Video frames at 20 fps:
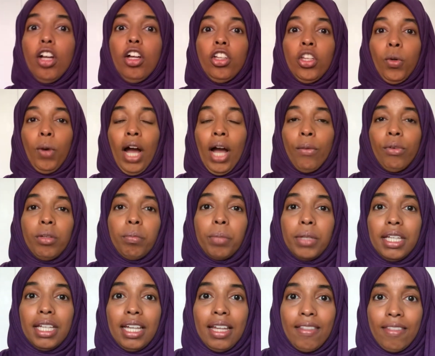So I would
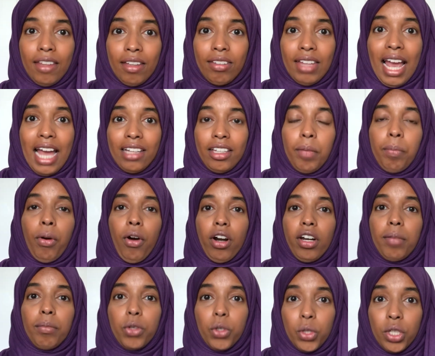be in this
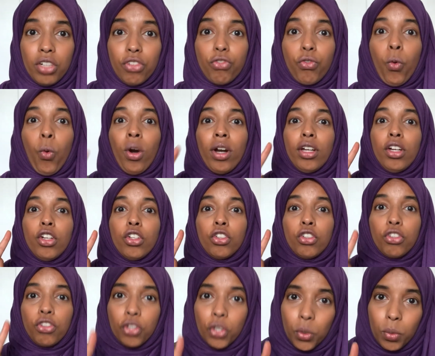Antepartum unit for
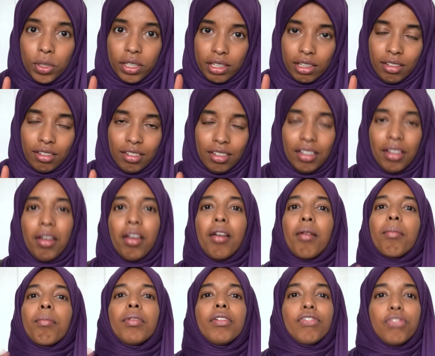2 weeks
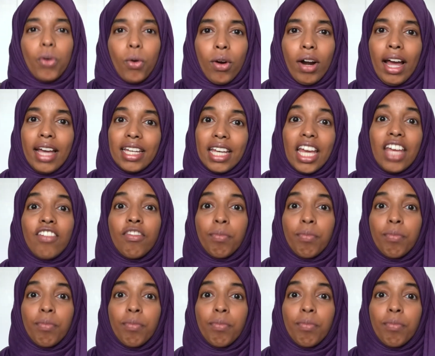before I gave